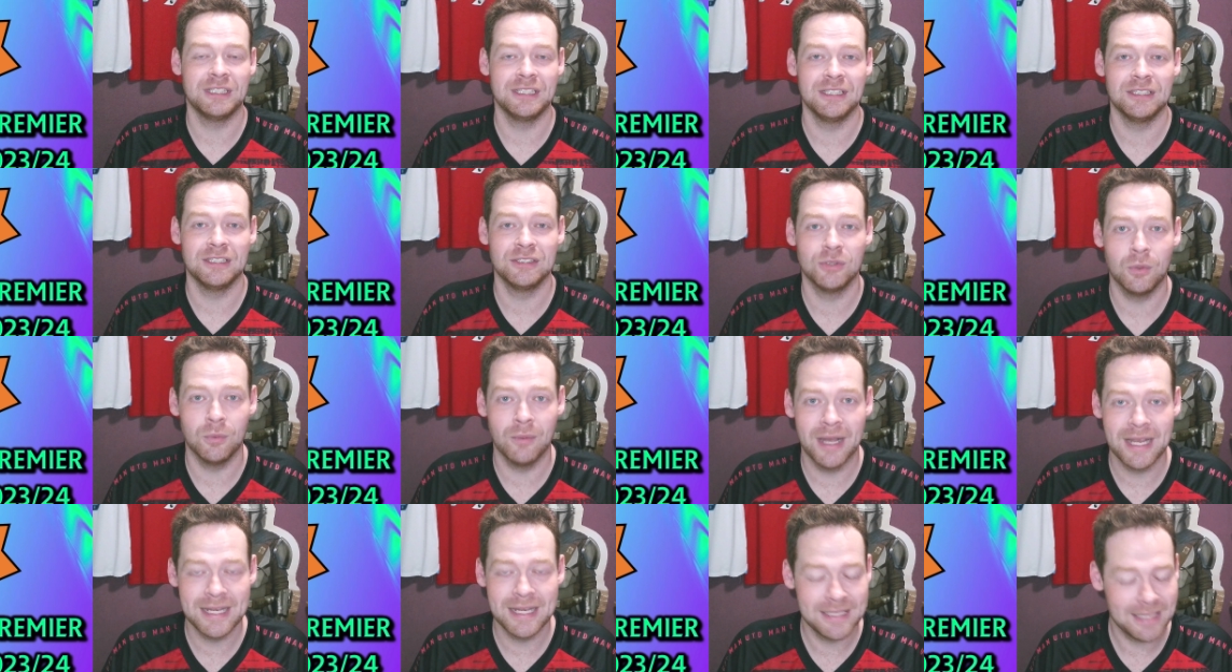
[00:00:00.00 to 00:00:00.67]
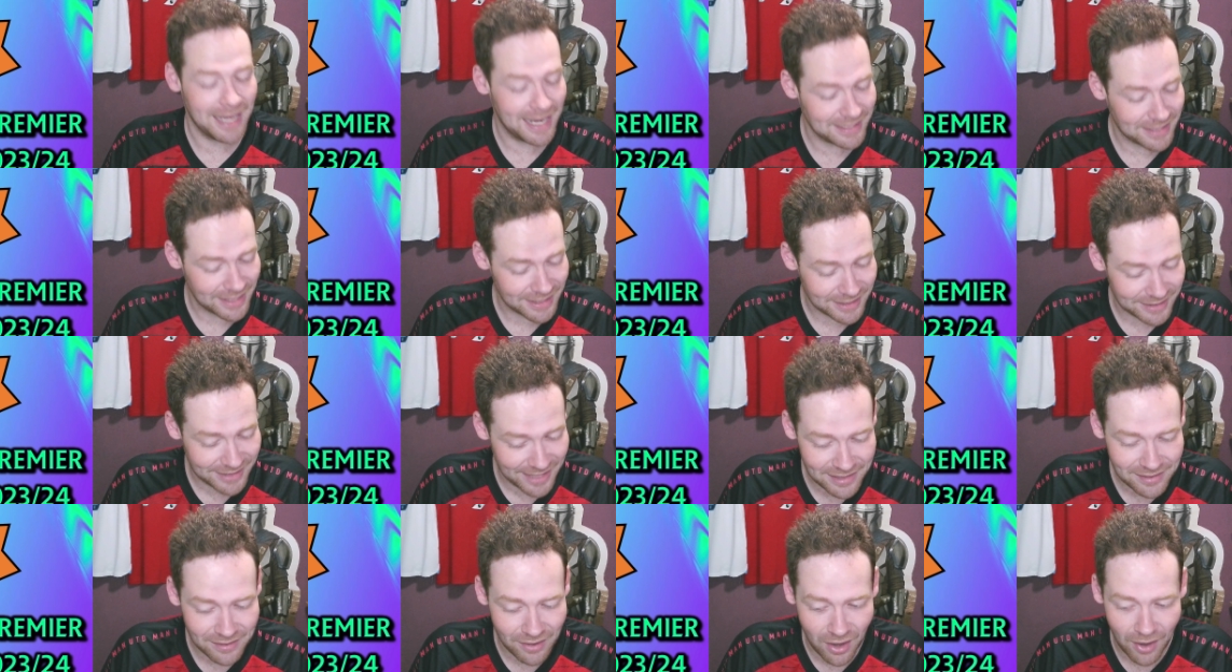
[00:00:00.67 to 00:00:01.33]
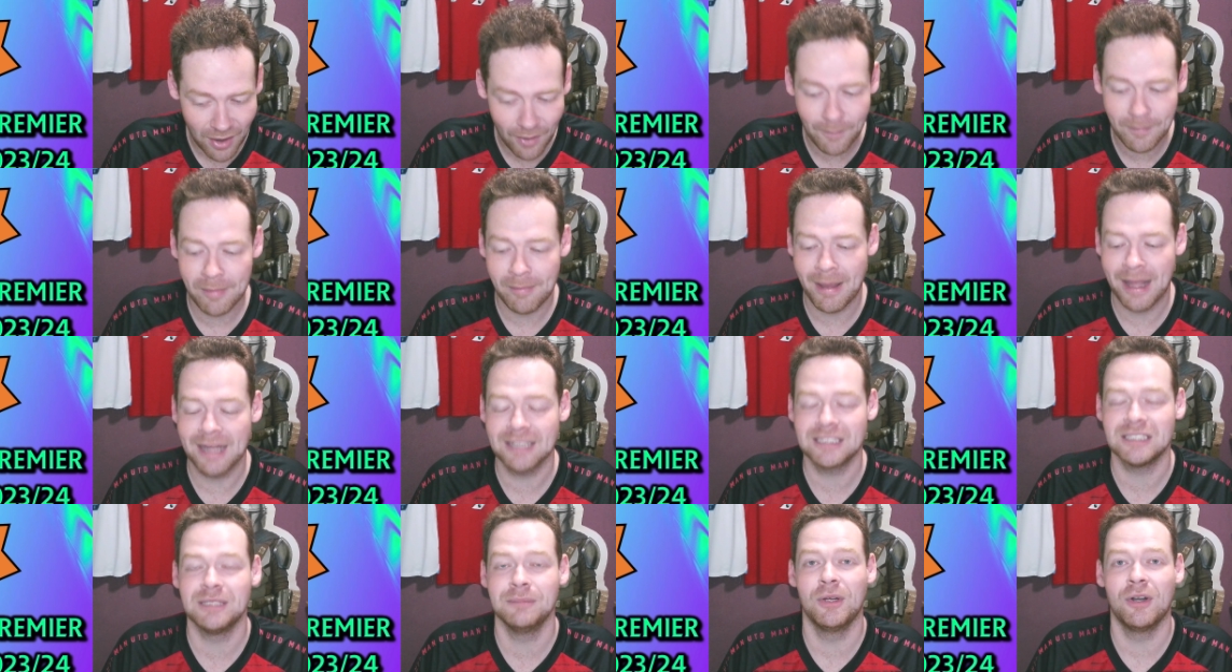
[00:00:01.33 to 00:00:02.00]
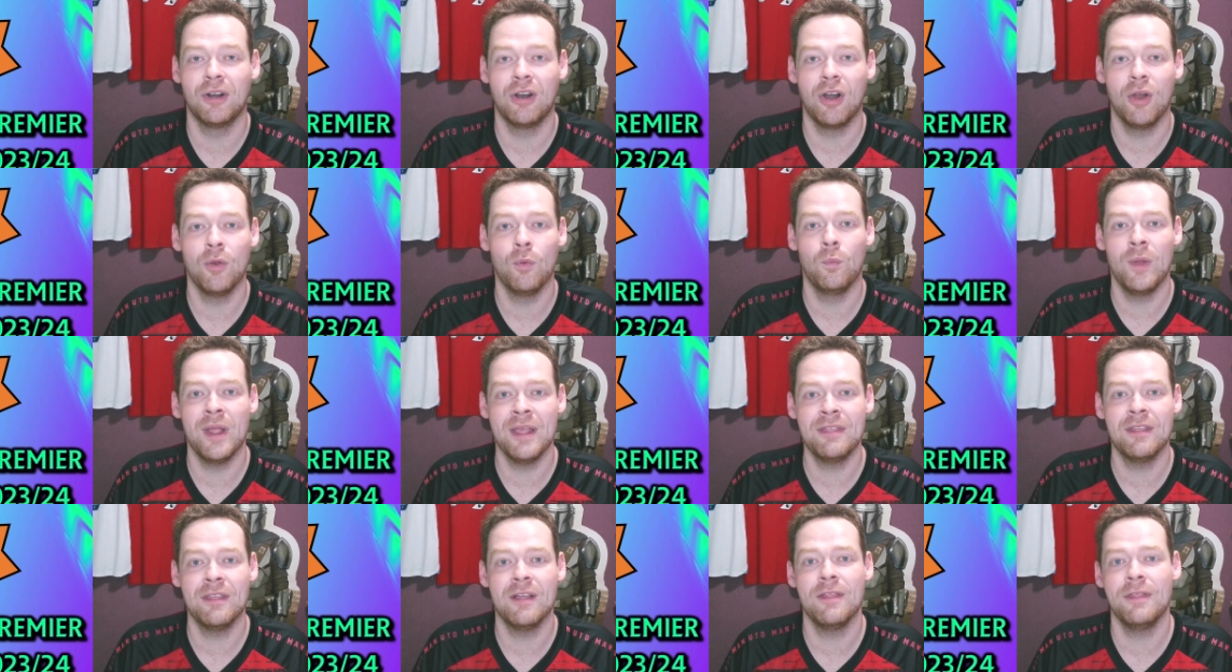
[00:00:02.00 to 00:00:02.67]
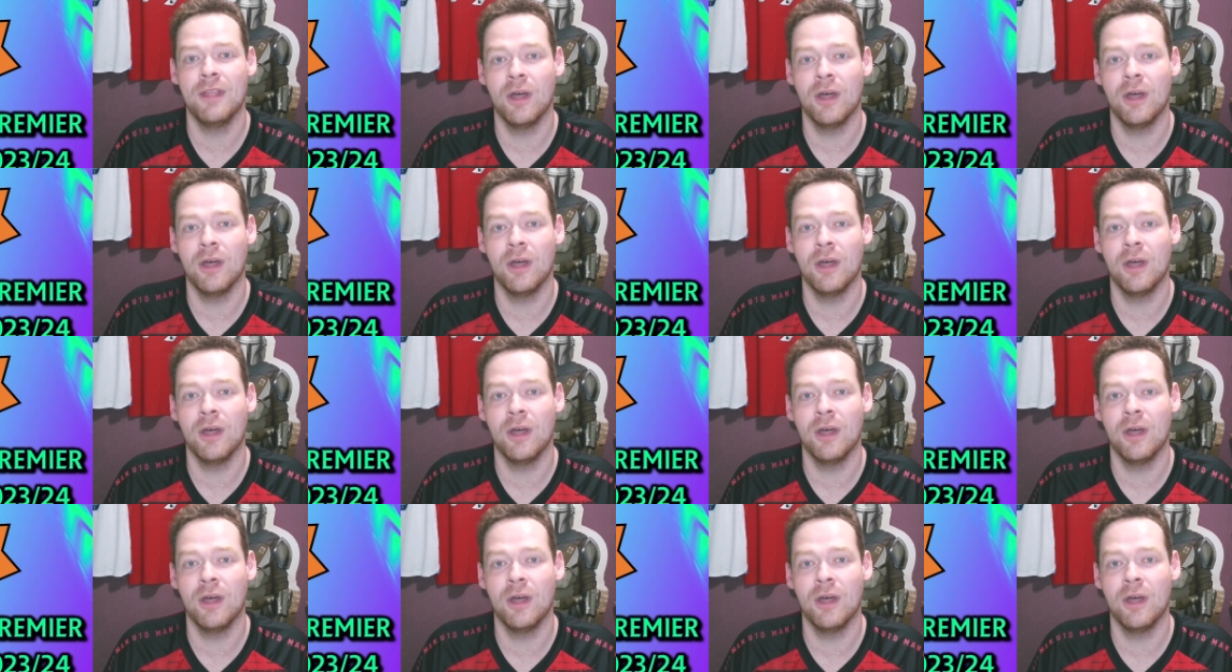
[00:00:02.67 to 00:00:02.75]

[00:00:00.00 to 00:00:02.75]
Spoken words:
as always. As I said, I will be back tomorrow with